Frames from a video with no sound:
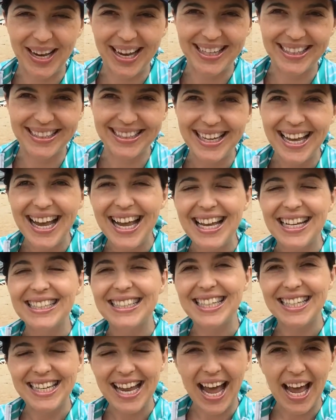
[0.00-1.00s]
And
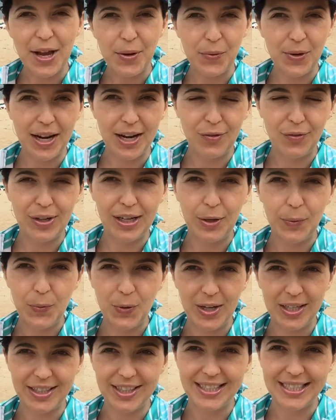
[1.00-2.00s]
today what I really
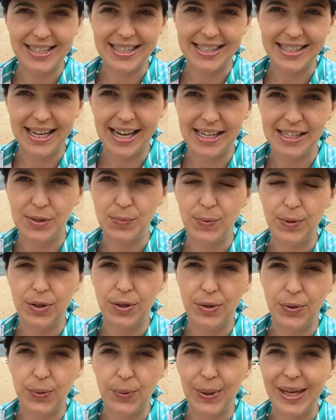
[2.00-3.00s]
wanted to discuss
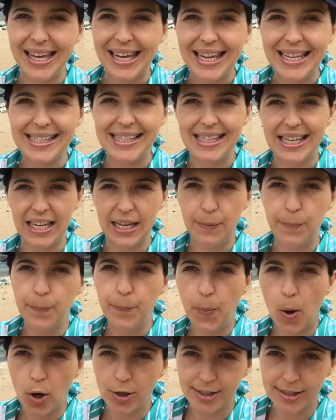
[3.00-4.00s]
with you is the
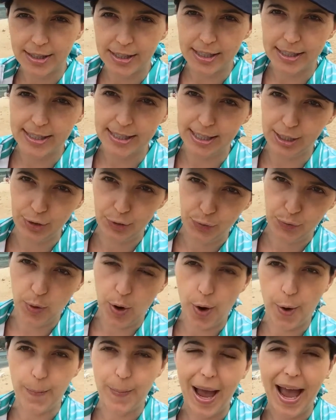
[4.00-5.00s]
imposter
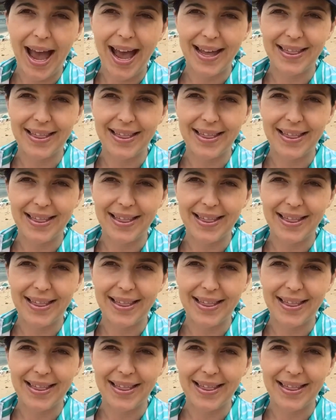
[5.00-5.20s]
syndrome